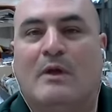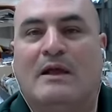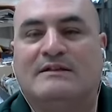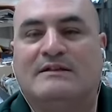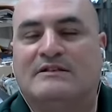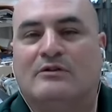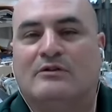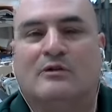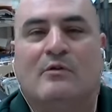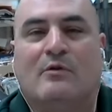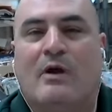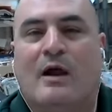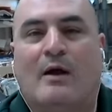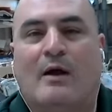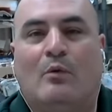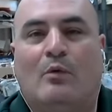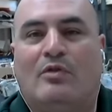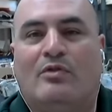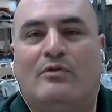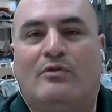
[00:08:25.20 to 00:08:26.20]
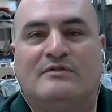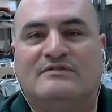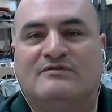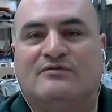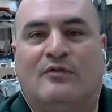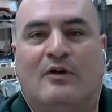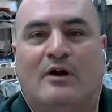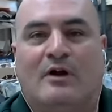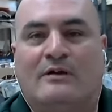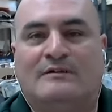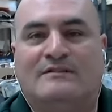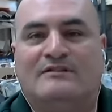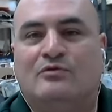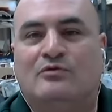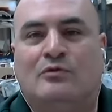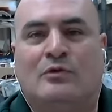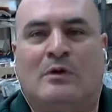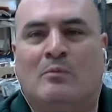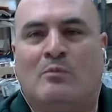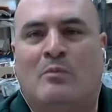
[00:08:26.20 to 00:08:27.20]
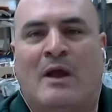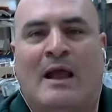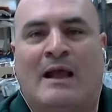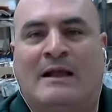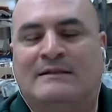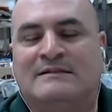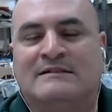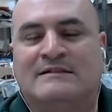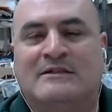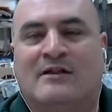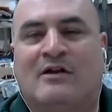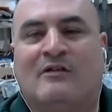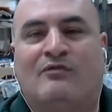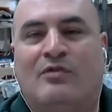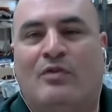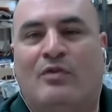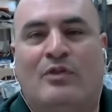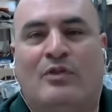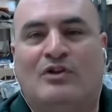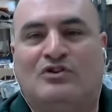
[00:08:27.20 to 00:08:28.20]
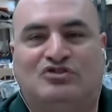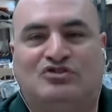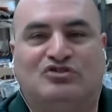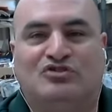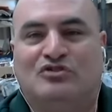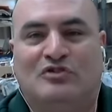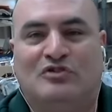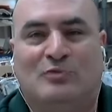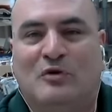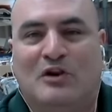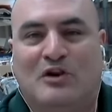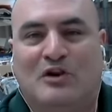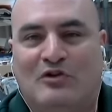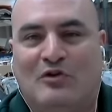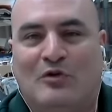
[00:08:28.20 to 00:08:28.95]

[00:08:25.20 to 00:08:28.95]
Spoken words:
some guy contacted me and said that he saw a